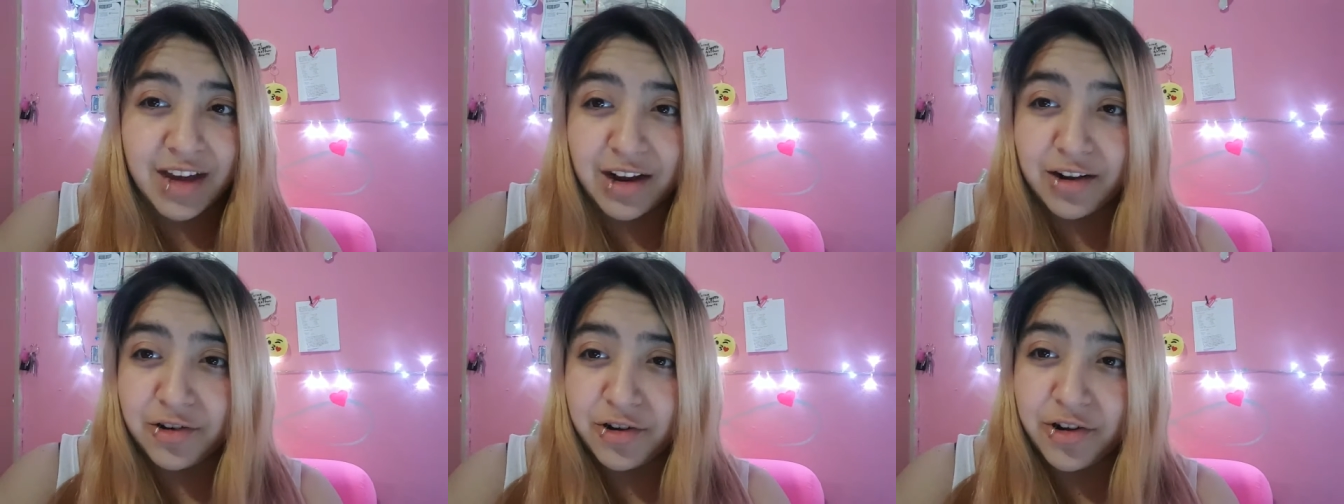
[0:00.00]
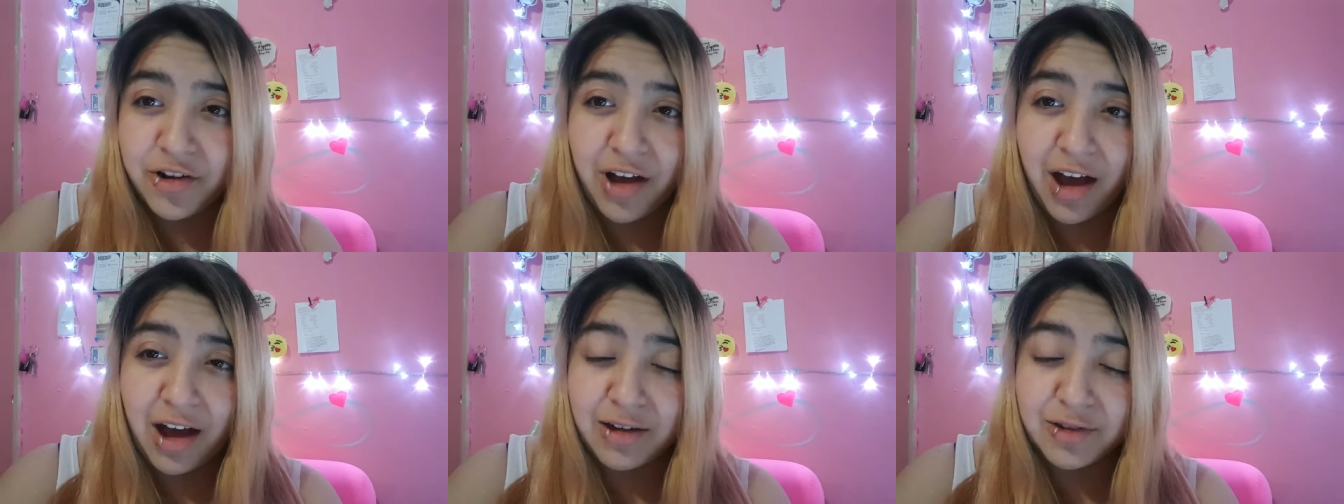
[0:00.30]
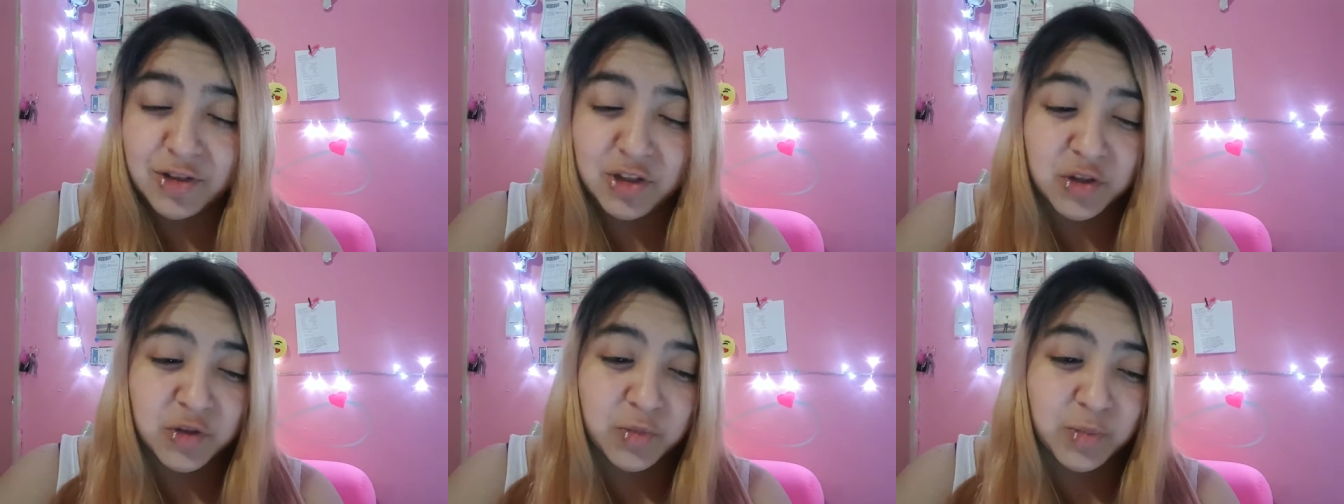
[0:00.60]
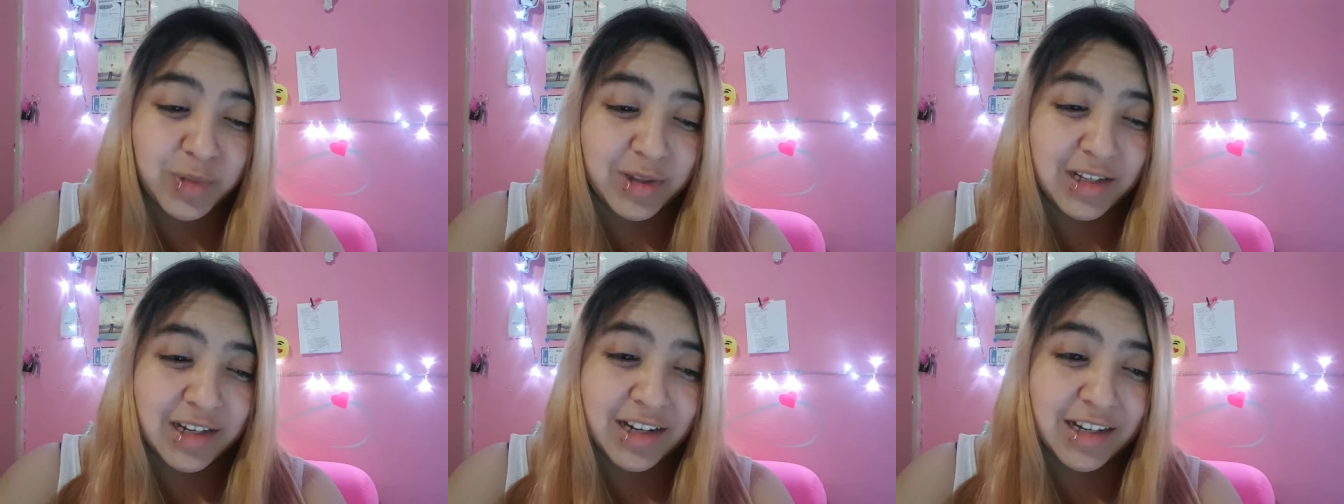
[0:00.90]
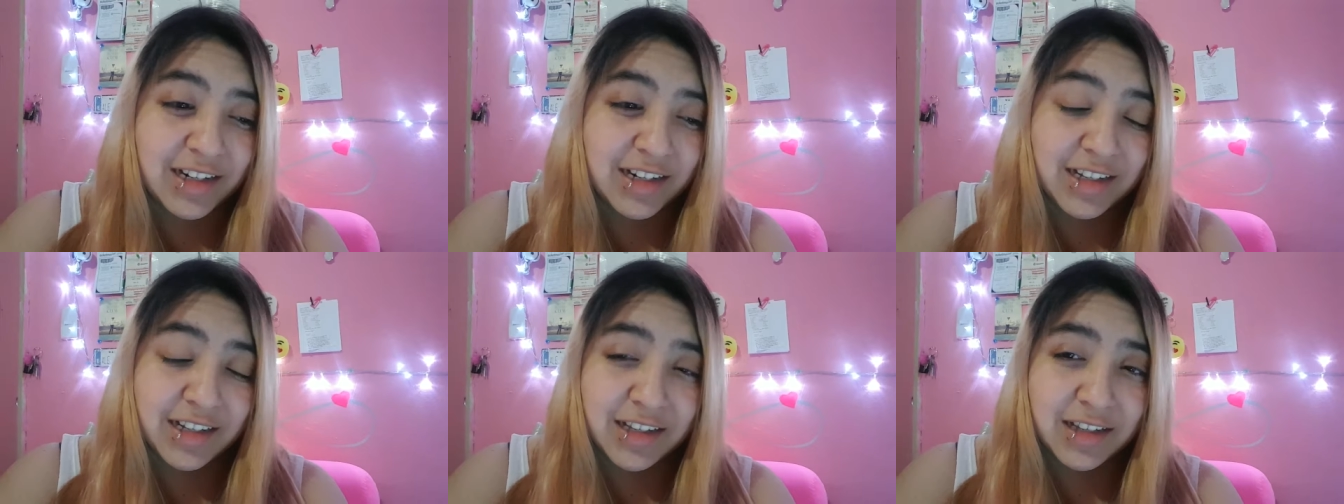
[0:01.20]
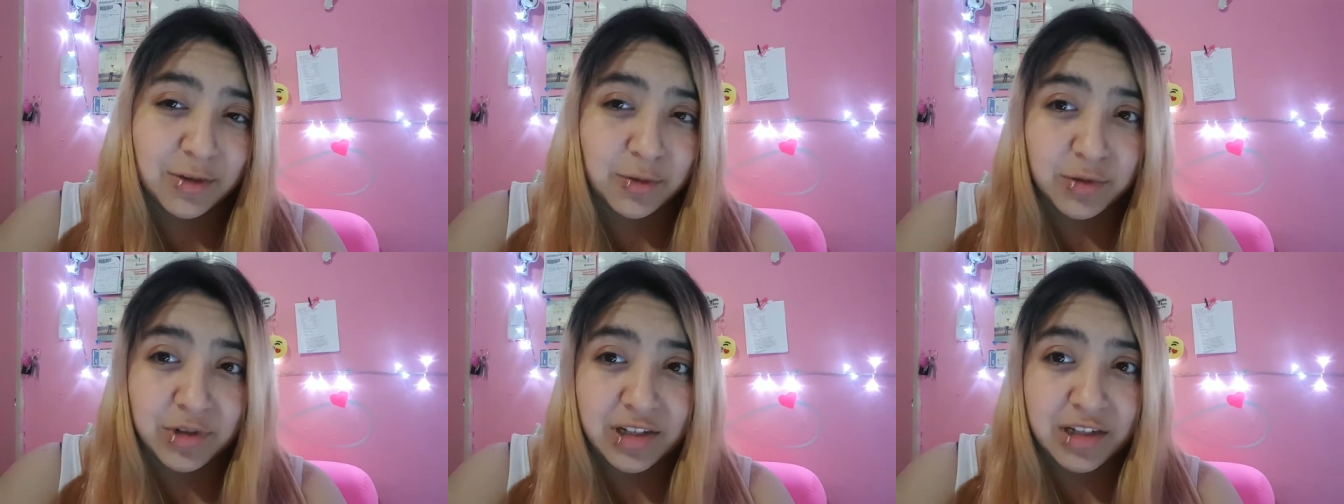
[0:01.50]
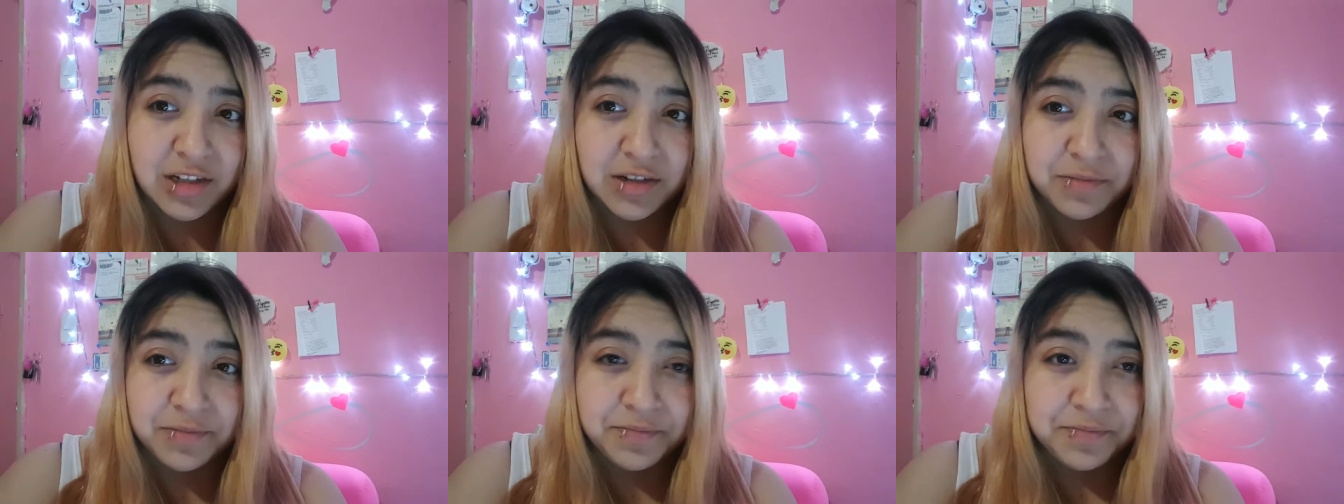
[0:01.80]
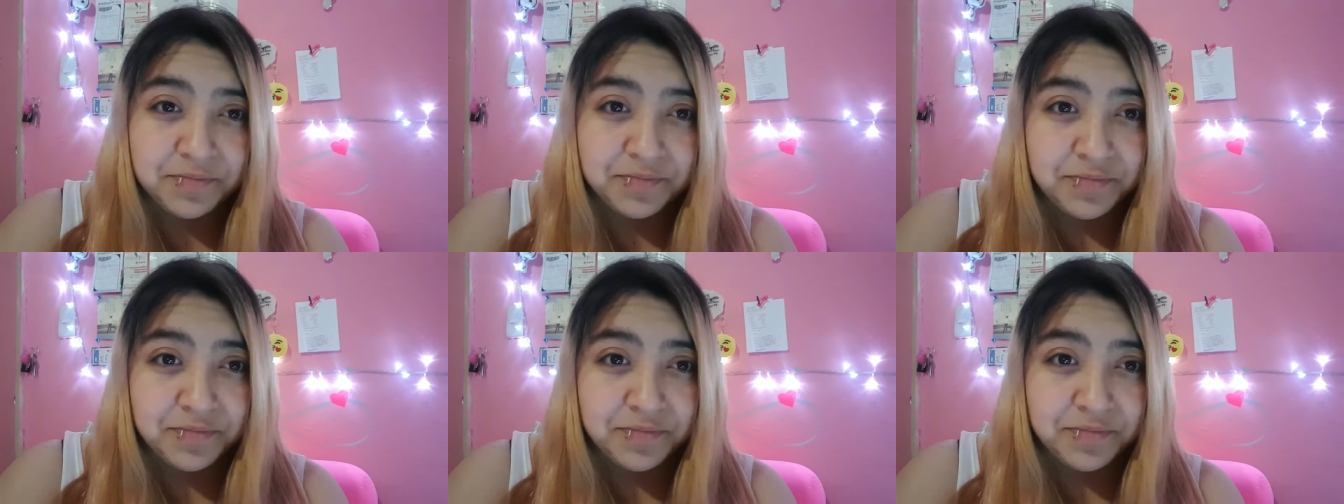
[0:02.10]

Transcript: I don't know how to explain it really